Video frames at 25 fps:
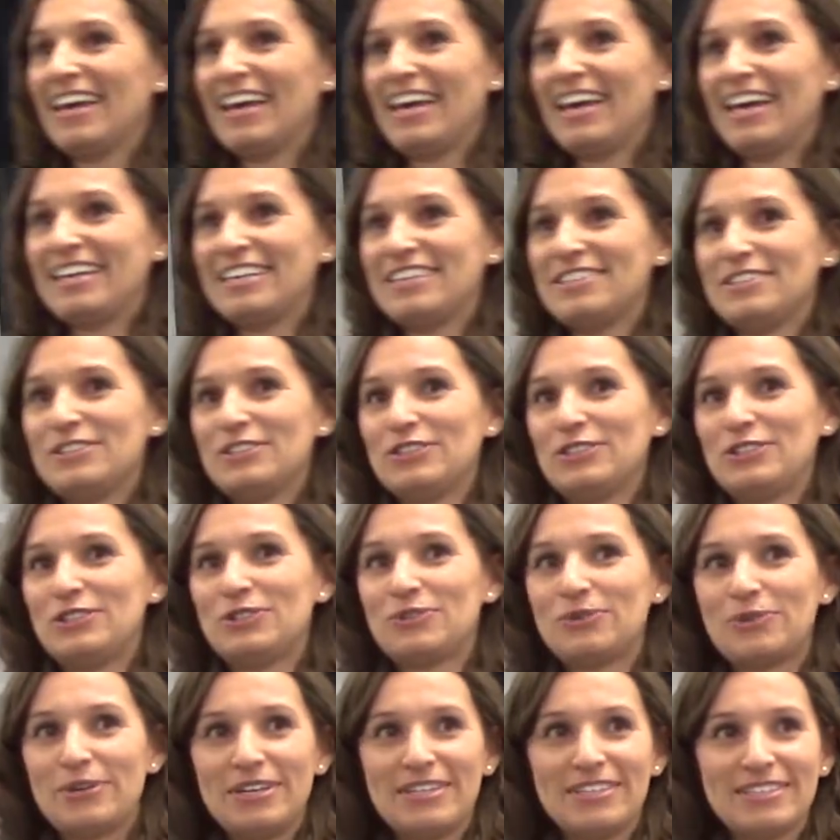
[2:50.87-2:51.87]
And in this
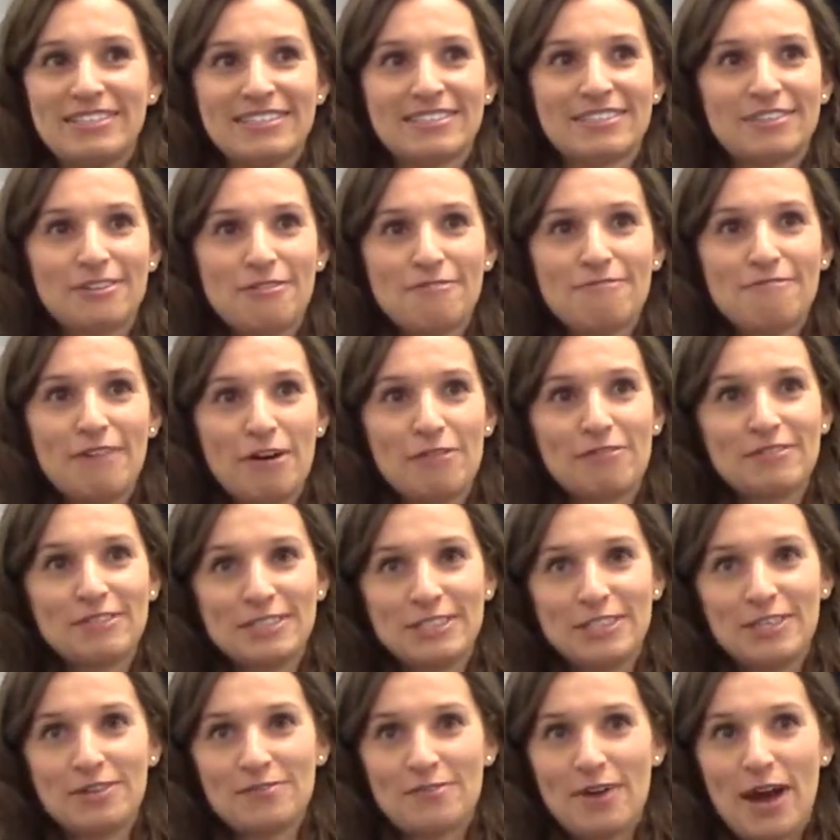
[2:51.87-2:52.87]
story, this little
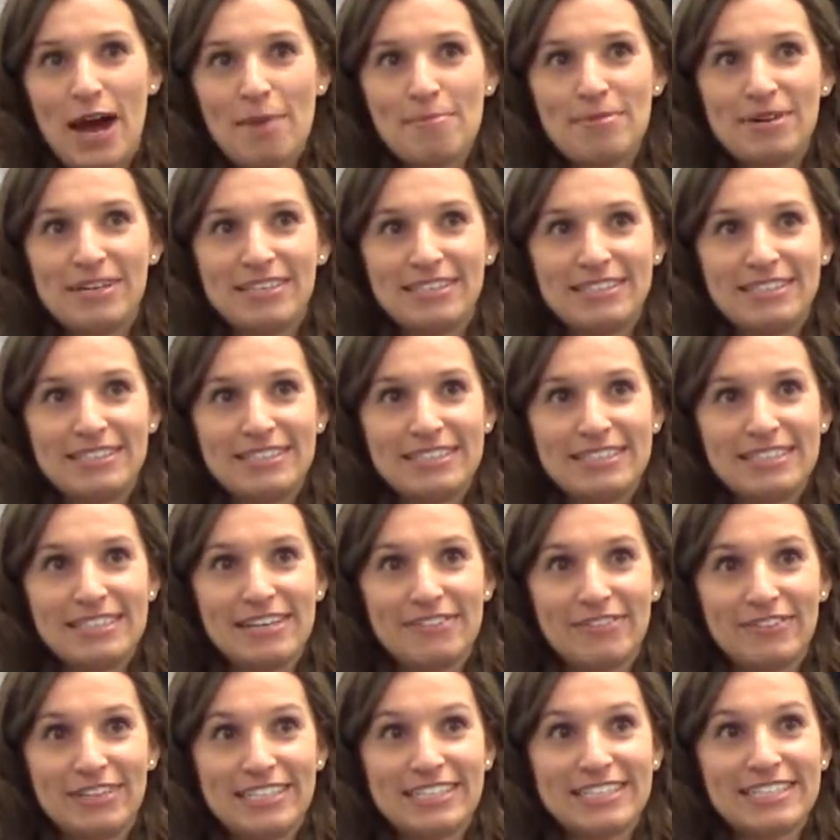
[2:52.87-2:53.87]
velveteen rabbit, he's
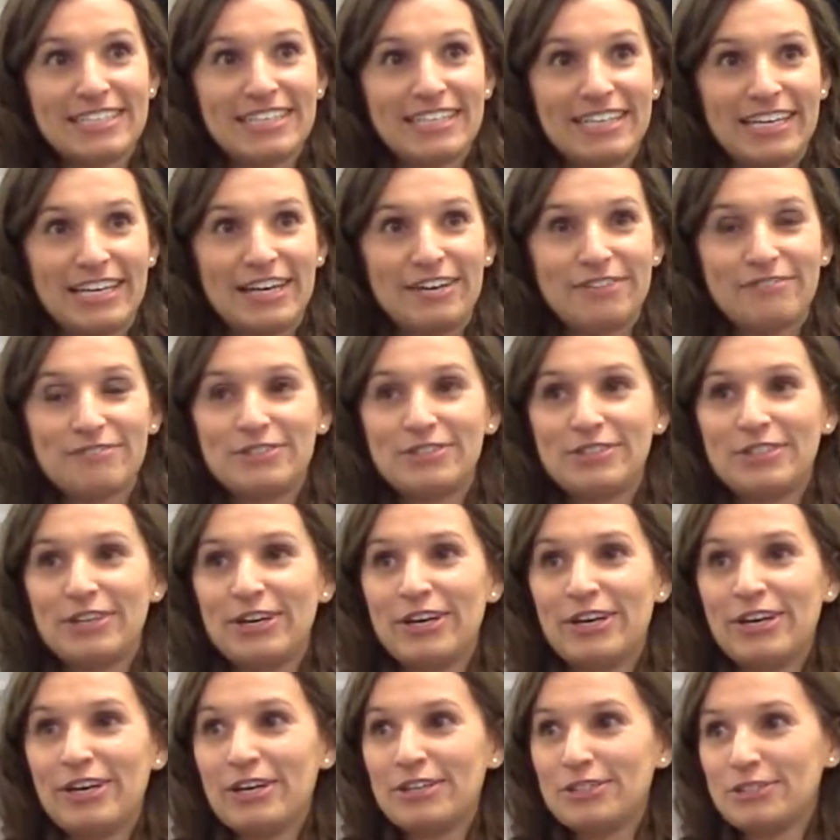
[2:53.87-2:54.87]
given as a gift
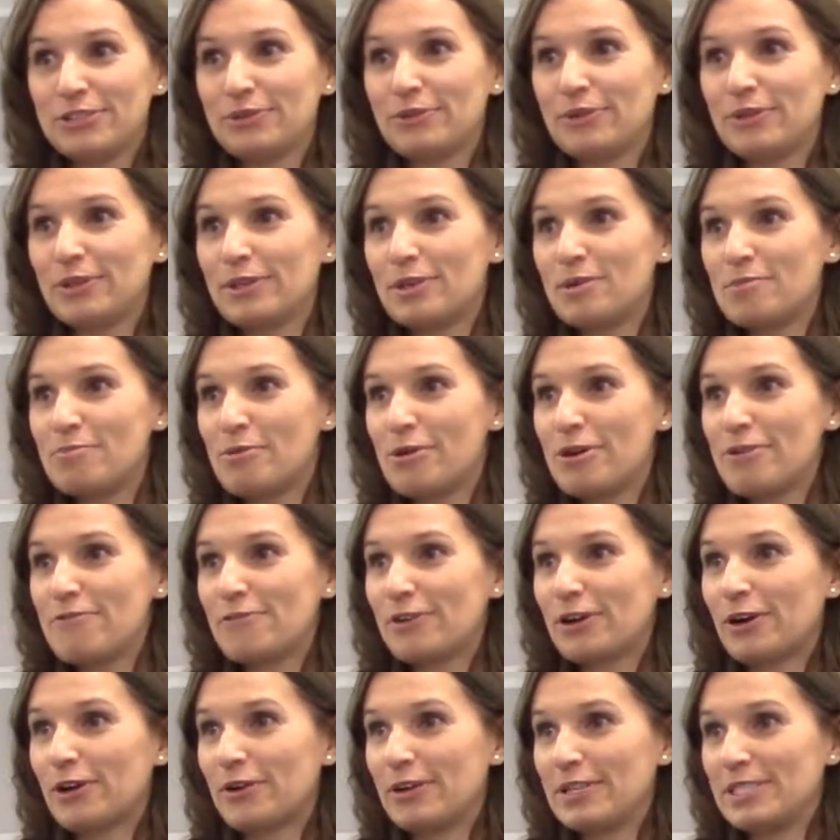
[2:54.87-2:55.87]
to a little boy
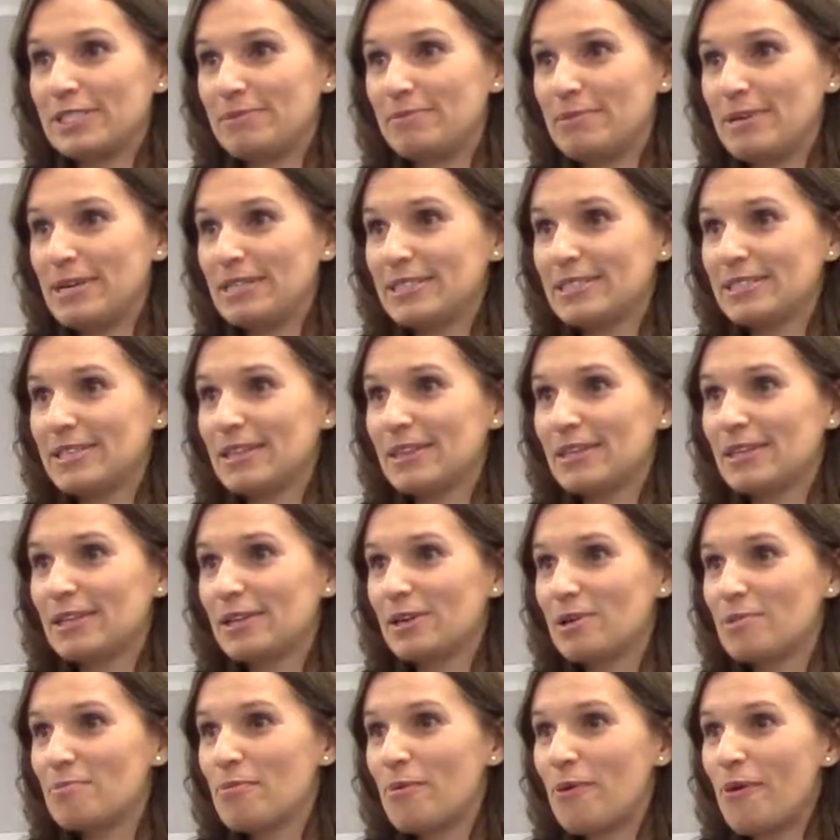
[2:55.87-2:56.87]
for Christmas, and the
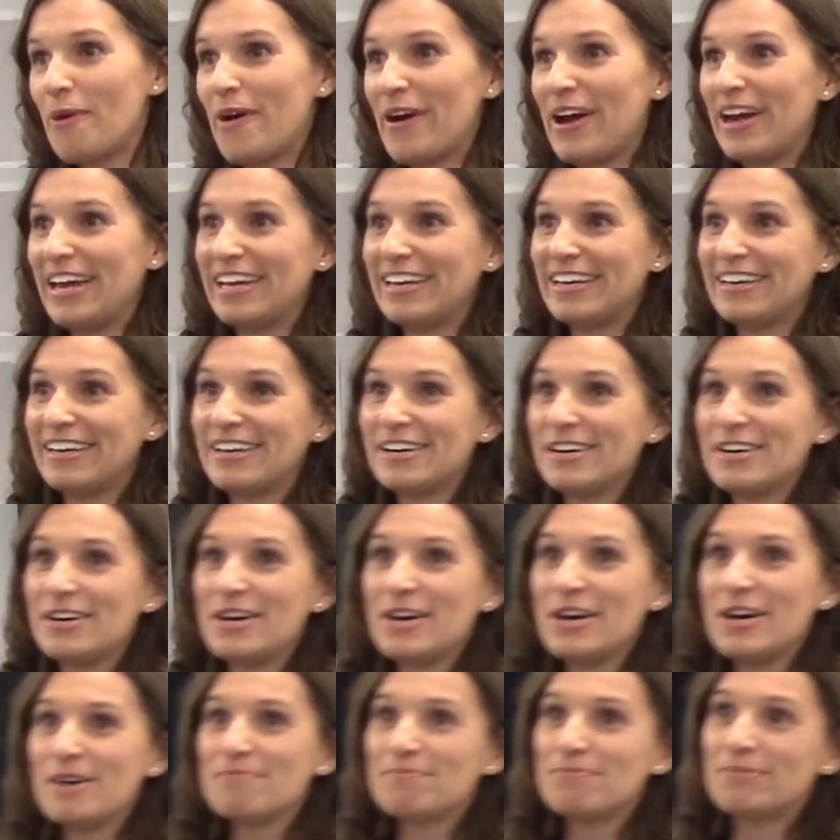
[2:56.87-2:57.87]
little boy
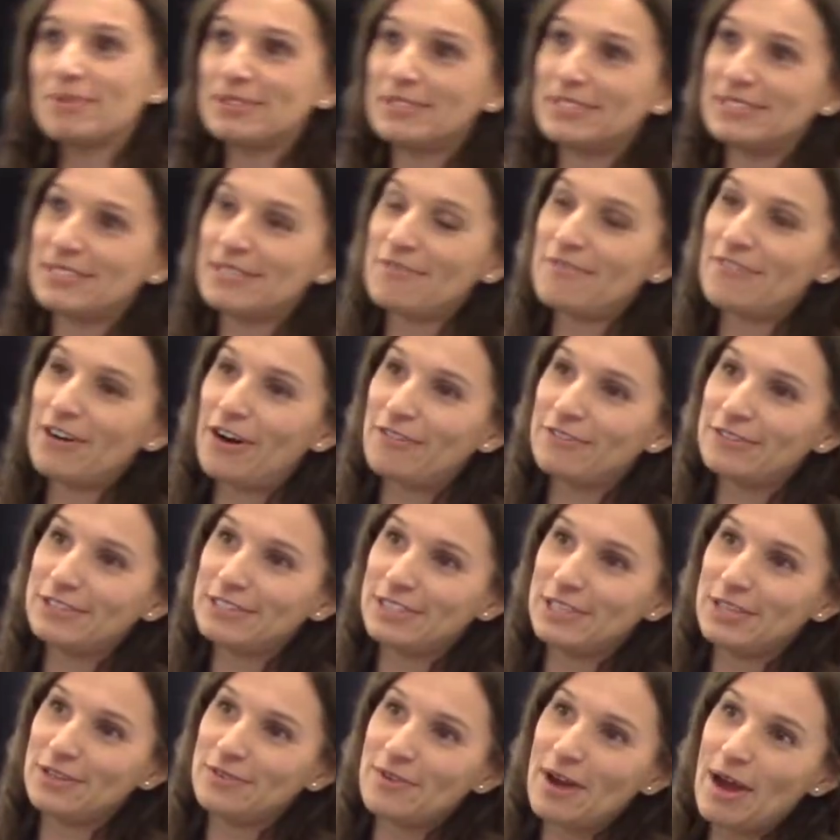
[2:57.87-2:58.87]
puts the
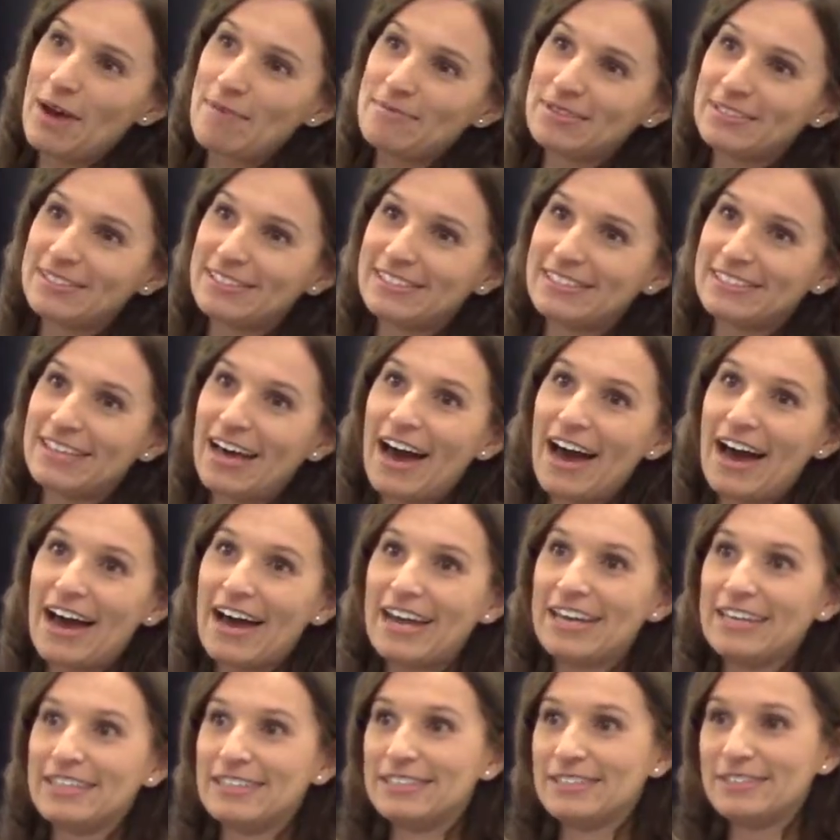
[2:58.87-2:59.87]
velveteen rabbit
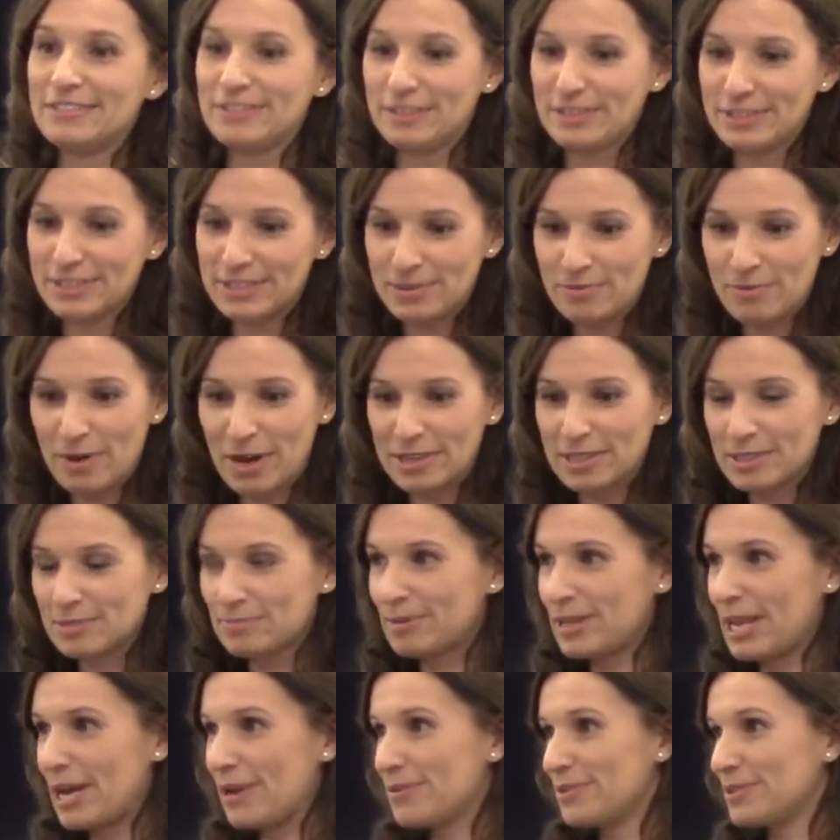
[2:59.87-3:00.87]
aside because he wanted to
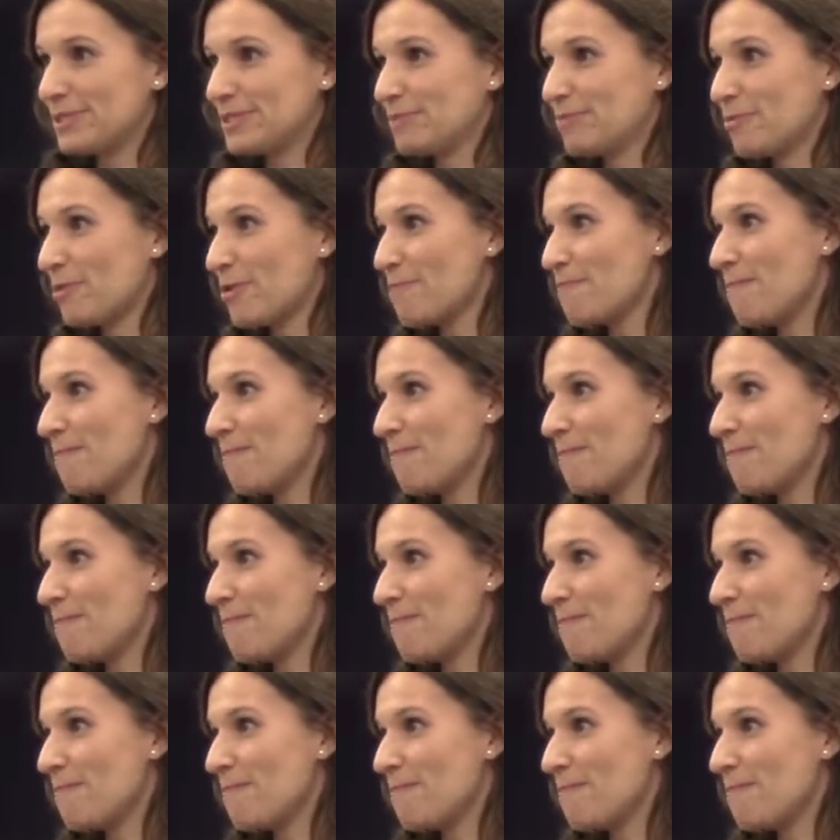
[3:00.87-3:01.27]
play with his more